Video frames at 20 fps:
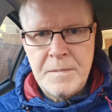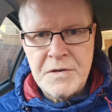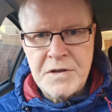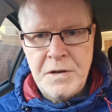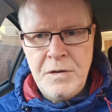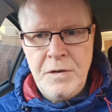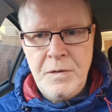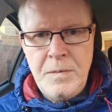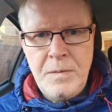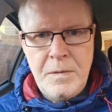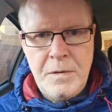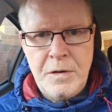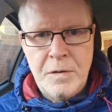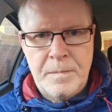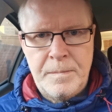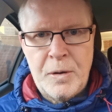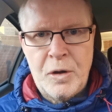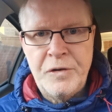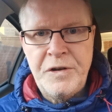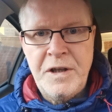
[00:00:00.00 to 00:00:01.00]
So you, your
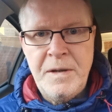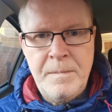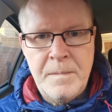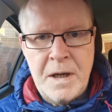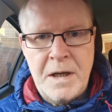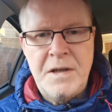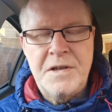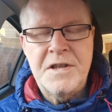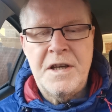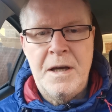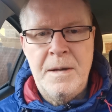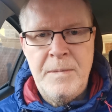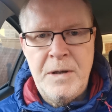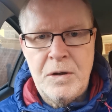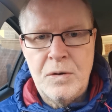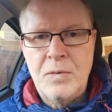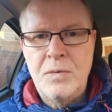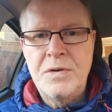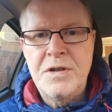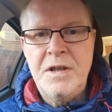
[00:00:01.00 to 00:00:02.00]
body makes
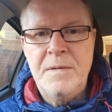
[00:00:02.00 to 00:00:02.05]
chemicals,